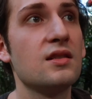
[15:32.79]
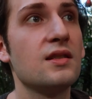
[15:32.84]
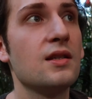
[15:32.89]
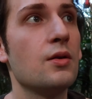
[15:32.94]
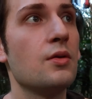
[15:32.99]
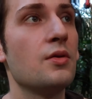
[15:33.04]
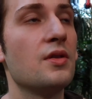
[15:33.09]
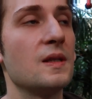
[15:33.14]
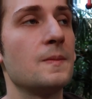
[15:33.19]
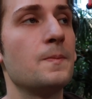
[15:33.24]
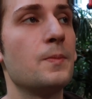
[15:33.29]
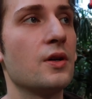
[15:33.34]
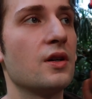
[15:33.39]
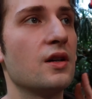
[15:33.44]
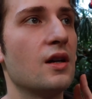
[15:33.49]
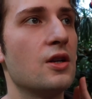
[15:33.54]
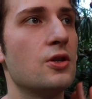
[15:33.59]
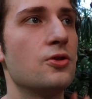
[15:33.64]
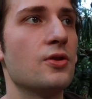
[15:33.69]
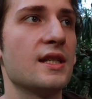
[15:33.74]
So this
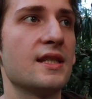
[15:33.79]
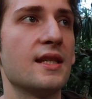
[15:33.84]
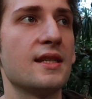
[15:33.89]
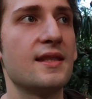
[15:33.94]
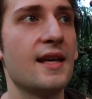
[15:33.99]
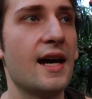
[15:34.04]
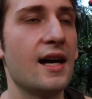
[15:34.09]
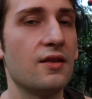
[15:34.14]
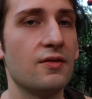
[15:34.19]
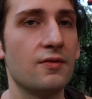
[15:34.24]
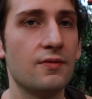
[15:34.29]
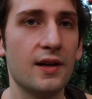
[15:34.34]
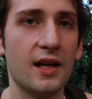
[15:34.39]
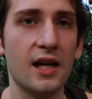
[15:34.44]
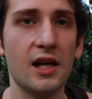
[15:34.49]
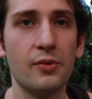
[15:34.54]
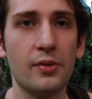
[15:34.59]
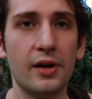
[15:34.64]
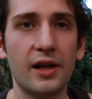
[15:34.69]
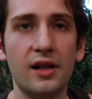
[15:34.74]
book addresses that
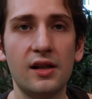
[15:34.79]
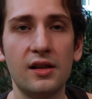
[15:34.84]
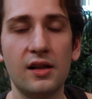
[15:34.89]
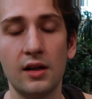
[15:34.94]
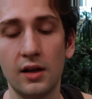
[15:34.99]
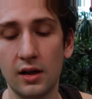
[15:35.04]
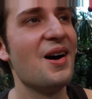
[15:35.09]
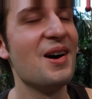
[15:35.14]
very well.